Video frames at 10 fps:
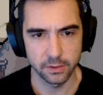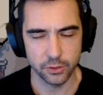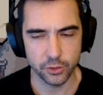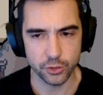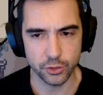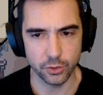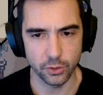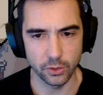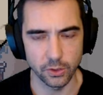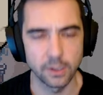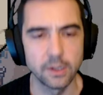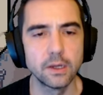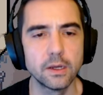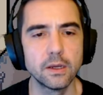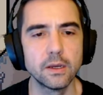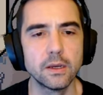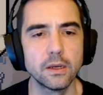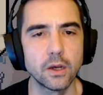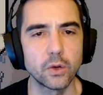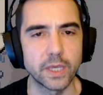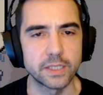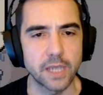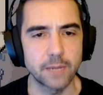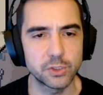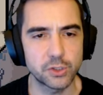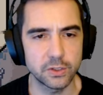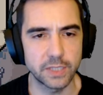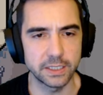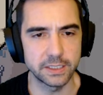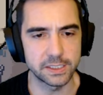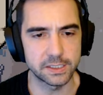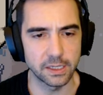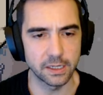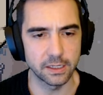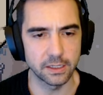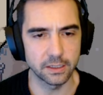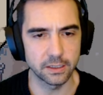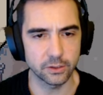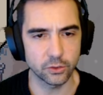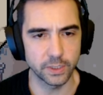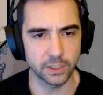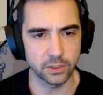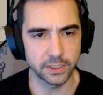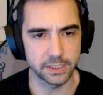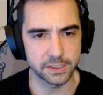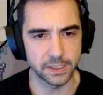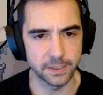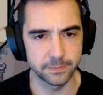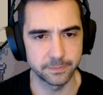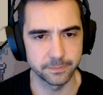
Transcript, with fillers: Sure. Okay, time to start getting these uh, critical hits in.